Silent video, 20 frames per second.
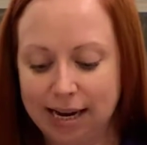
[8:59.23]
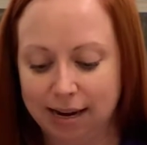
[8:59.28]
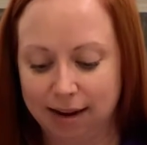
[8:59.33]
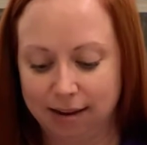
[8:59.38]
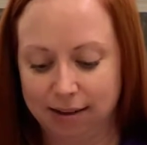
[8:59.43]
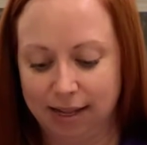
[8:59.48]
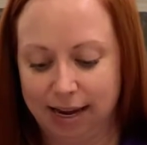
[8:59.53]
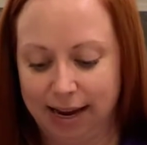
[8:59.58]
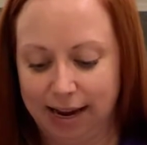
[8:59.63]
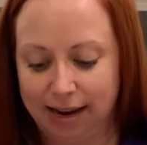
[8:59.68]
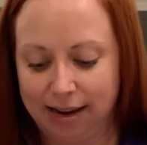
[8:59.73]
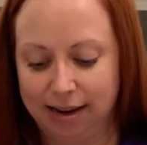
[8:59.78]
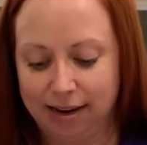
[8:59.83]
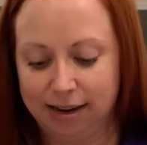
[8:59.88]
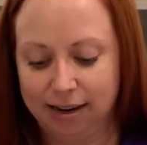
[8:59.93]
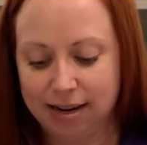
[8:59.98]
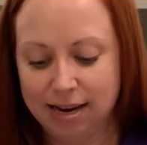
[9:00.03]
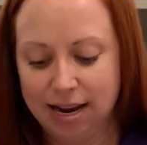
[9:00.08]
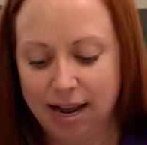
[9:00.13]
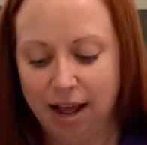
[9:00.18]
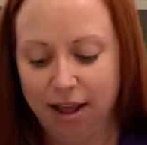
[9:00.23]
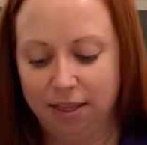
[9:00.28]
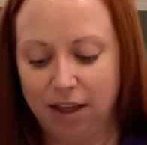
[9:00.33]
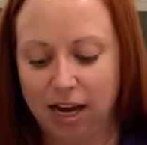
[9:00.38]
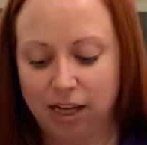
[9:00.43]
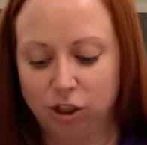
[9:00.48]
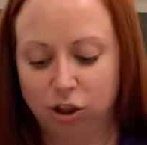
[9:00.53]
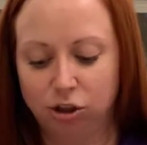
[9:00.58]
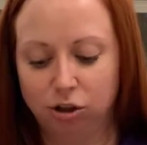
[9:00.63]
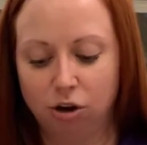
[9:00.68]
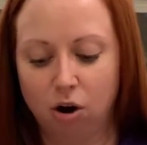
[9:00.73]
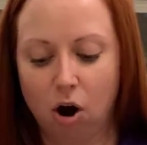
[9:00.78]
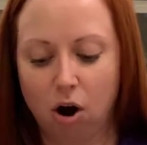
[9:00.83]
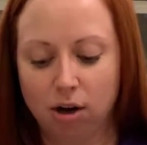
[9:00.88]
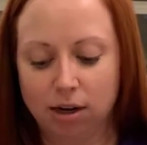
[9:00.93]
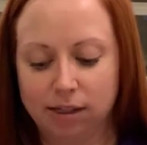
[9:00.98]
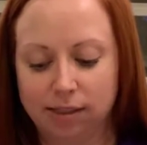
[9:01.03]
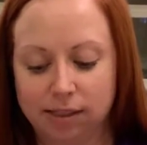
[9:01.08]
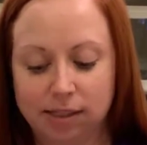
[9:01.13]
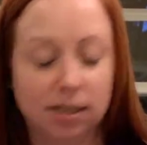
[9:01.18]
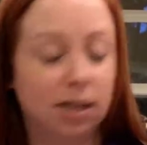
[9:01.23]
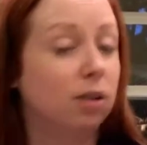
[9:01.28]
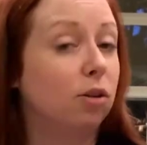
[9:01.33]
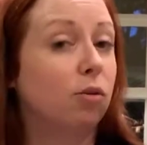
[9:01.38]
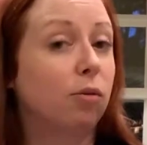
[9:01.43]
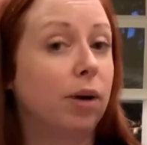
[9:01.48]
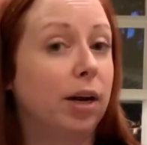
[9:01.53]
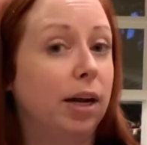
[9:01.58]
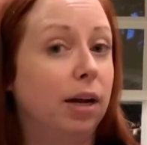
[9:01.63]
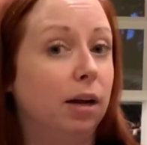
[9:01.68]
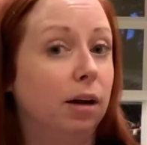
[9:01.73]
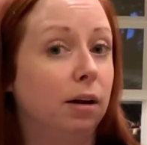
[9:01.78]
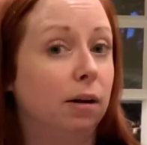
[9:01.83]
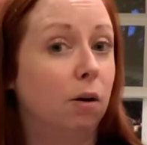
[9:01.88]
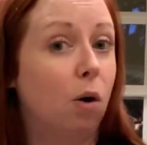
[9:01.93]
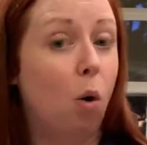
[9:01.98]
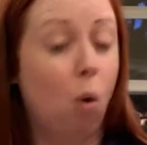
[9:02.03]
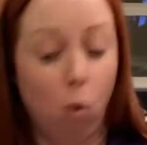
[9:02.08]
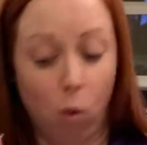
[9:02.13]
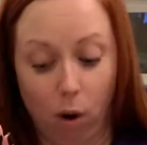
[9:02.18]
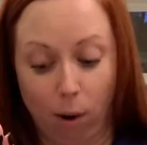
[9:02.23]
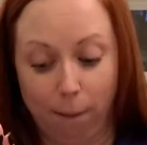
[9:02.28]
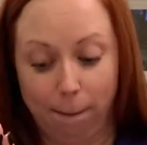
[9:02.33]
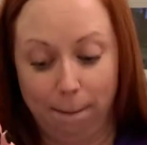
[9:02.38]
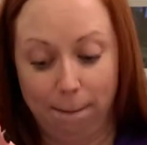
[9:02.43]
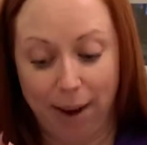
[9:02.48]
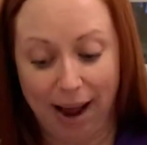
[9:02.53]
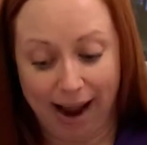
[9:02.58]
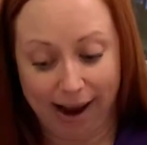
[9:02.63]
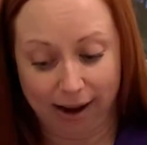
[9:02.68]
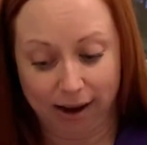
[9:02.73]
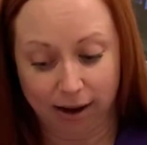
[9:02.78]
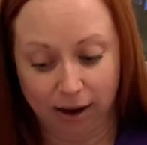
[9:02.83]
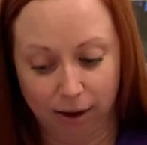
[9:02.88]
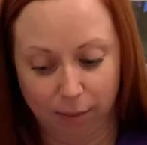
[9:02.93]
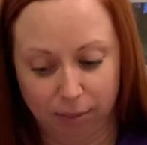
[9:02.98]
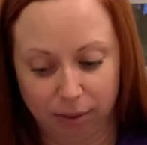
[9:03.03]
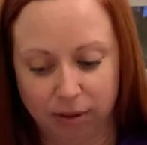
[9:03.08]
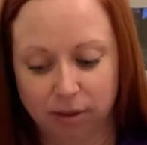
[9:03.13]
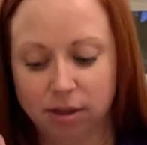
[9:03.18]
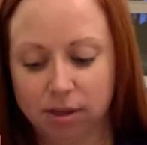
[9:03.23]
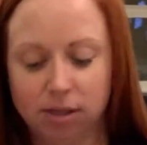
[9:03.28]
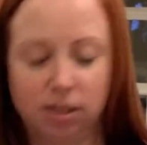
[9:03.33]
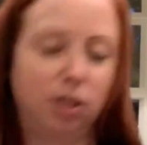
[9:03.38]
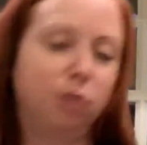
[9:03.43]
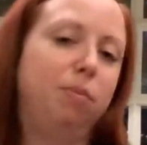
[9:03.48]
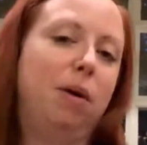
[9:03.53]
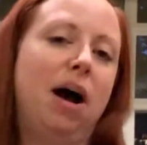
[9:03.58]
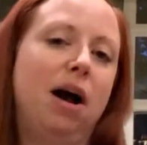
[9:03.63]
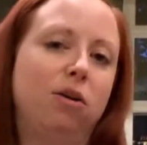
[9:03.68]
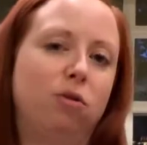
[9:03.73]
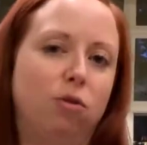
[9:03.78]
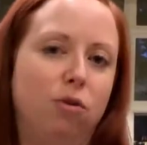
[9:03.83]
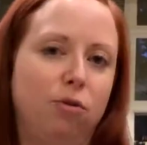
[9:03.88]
gland, that's your auxiliary or backup spiral